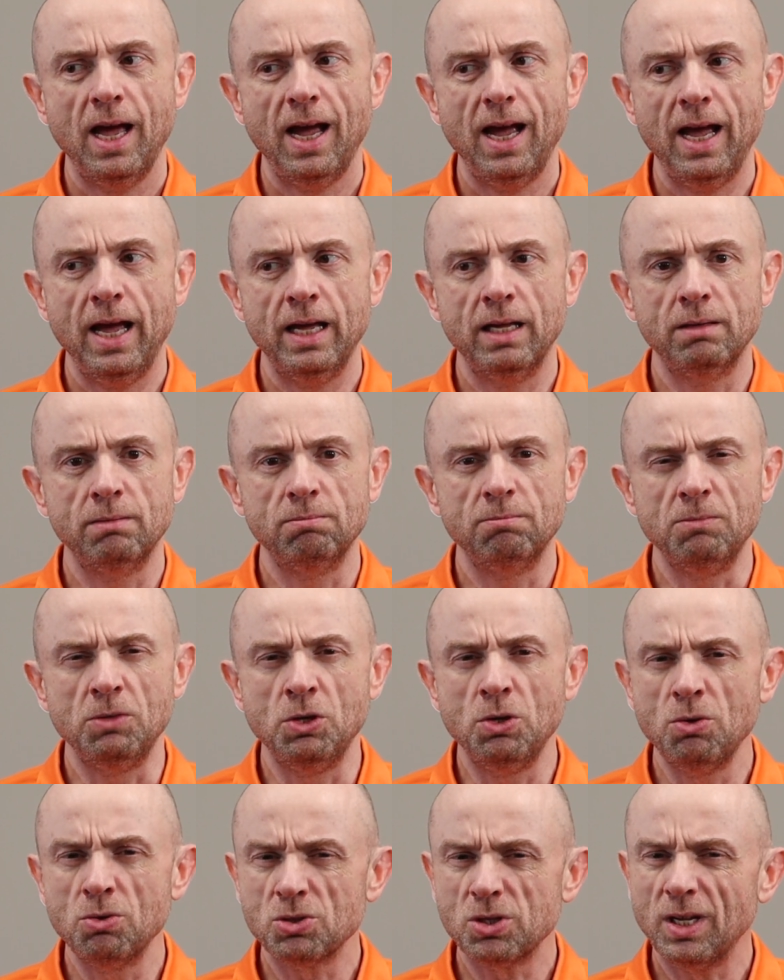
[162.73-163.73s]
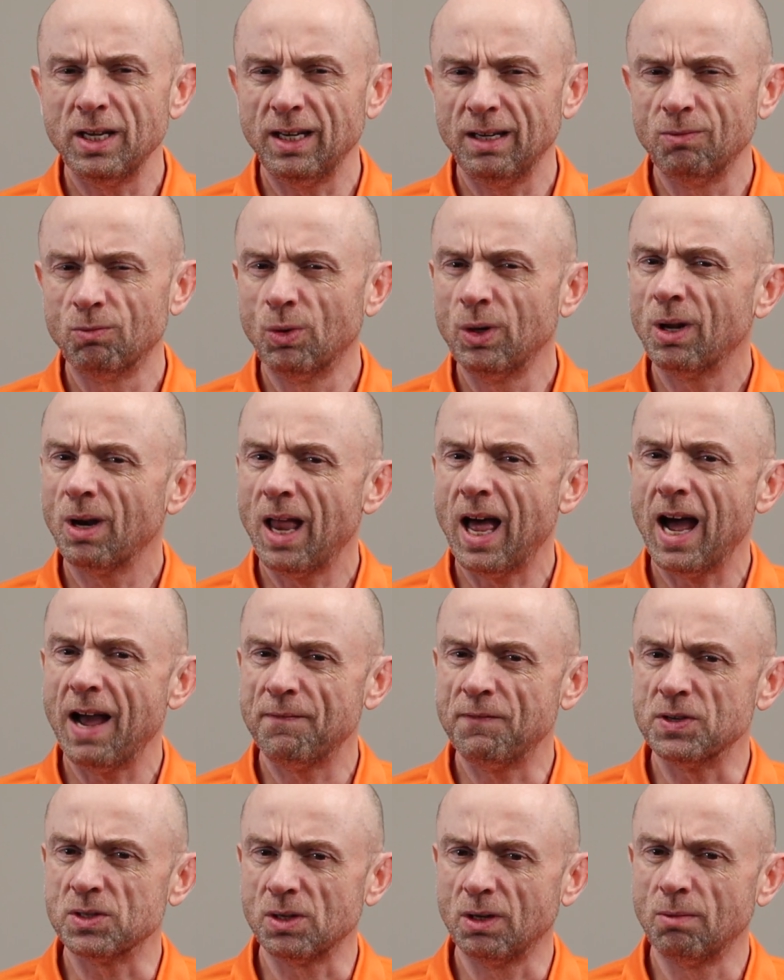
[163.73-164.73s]
And usually real
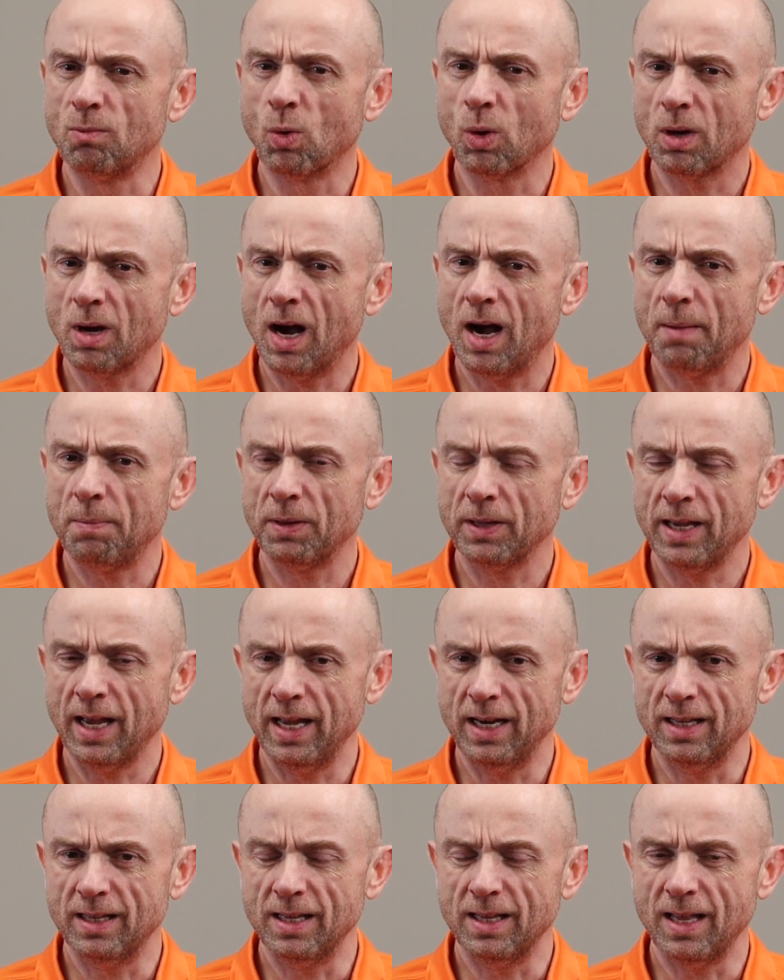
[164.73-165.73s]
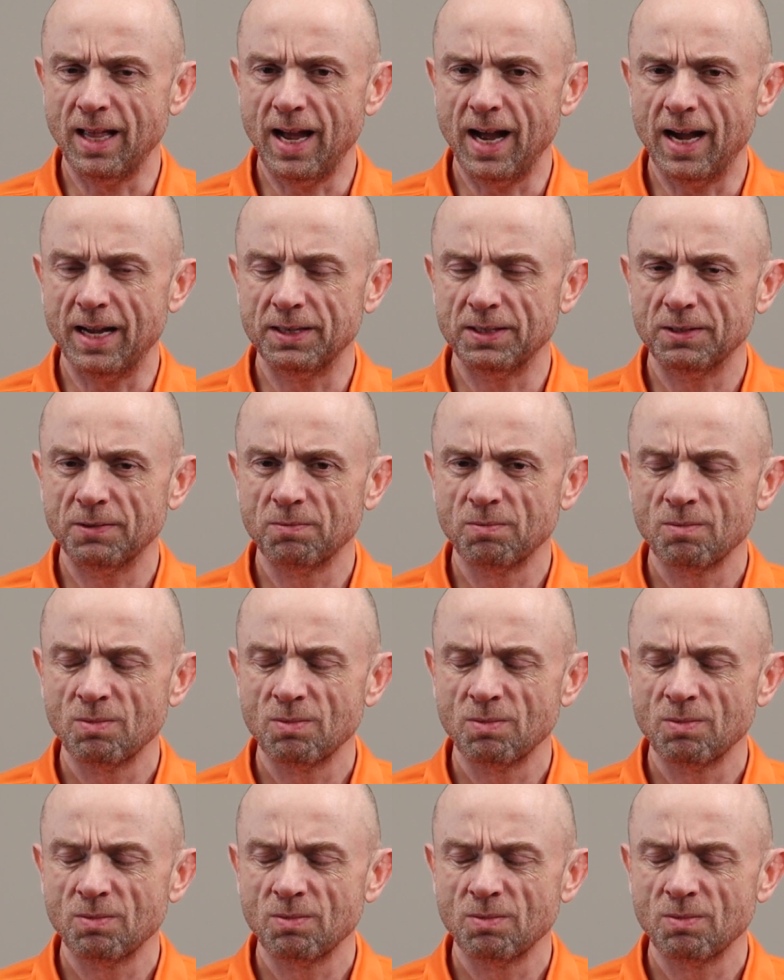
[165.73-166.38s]
life is a little more complicated than that.